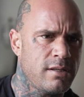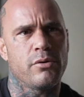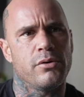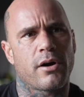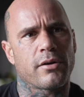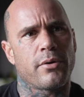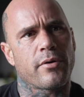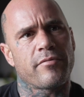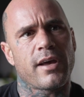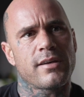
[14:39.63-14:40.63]
Cool
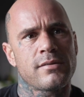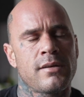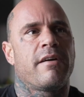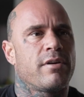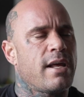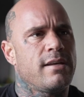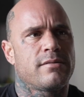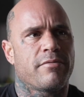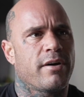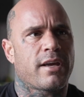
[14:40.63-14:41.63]
hardcore fest. Every day is
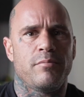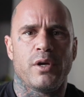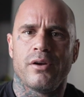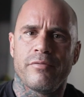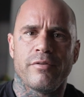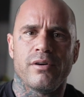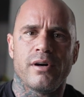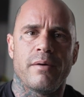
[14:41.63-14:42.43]
fucking beautiful.